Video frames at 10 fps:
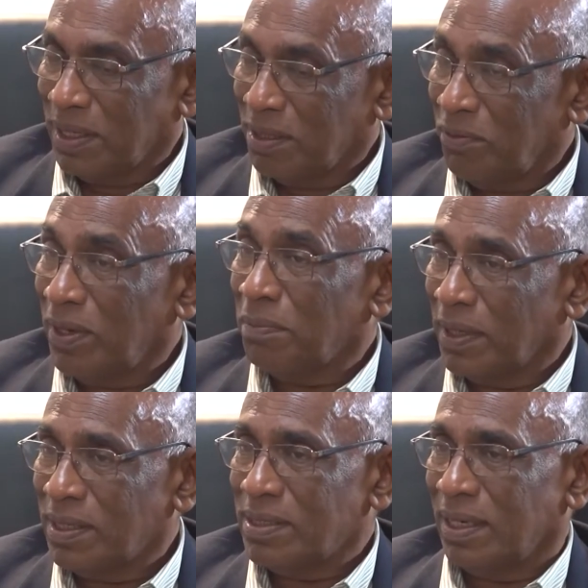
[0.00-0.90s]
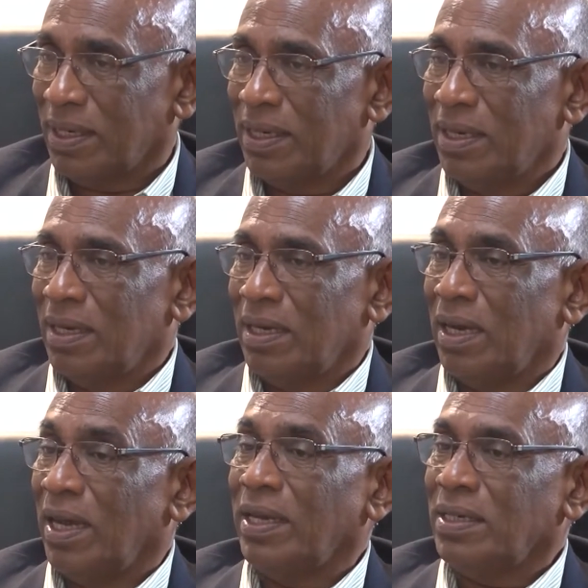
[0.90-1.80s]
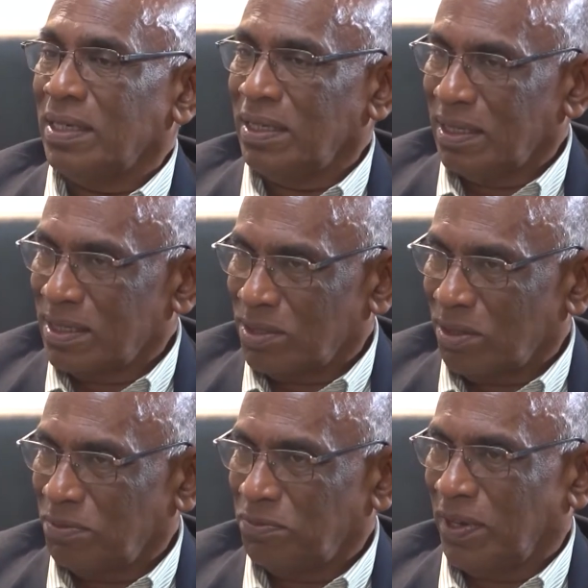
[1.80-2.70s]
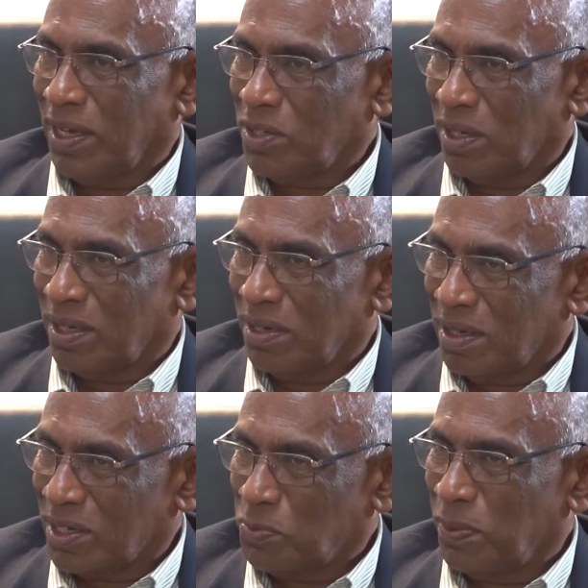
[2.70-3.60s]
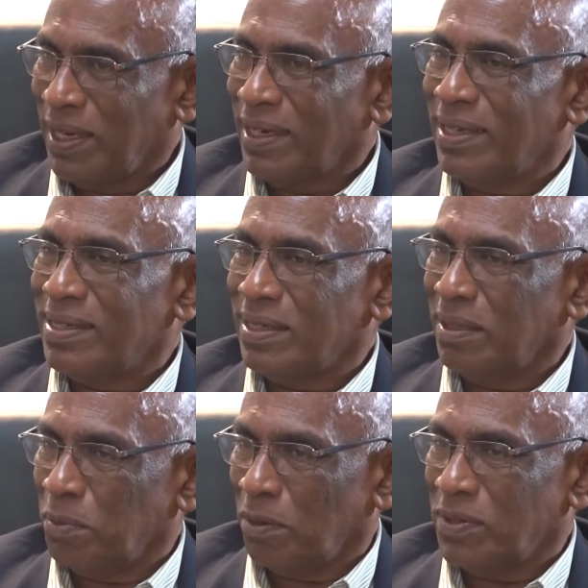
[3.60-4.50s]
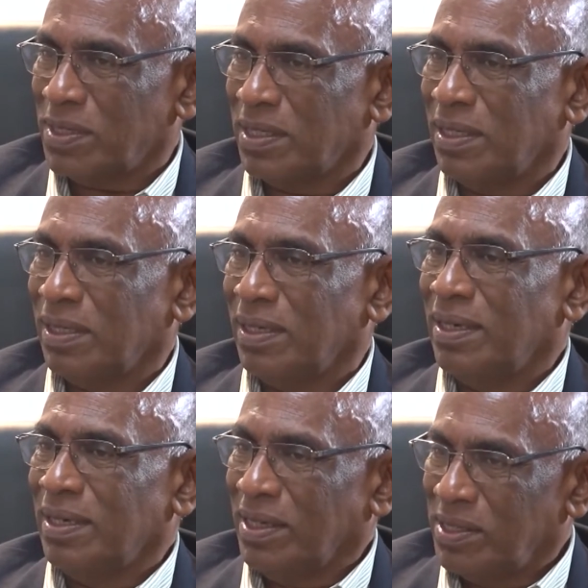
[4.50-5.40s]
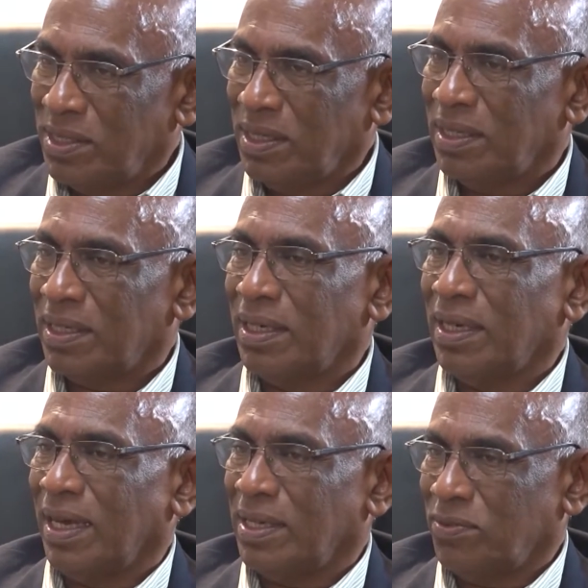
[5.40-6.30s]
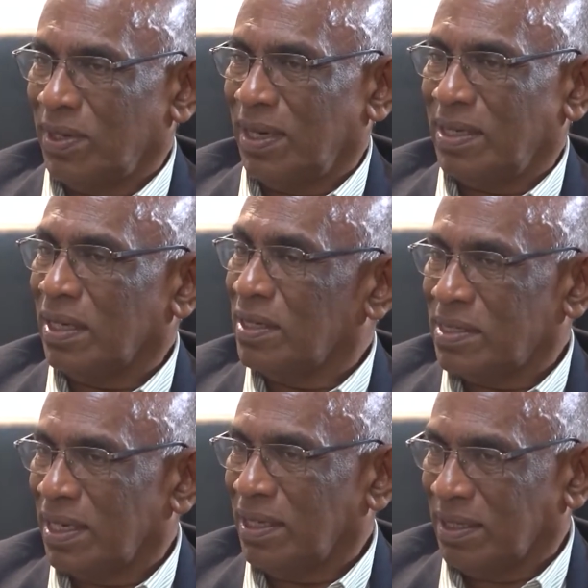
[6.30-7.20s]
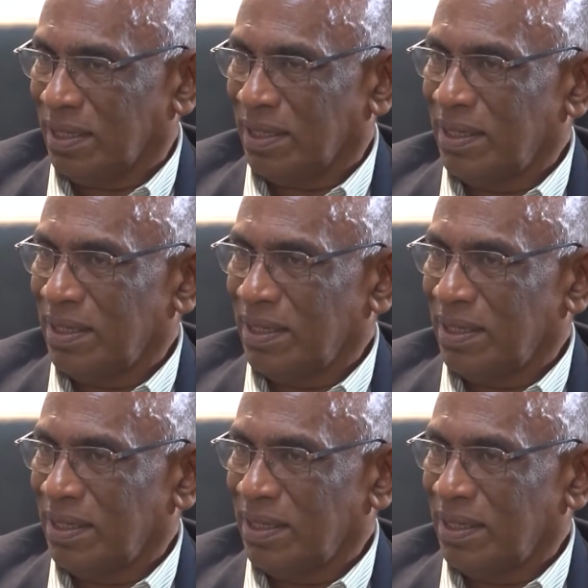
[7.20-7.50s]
by the way, brings in 18 years of experience in the professional engineering as well as the consulting.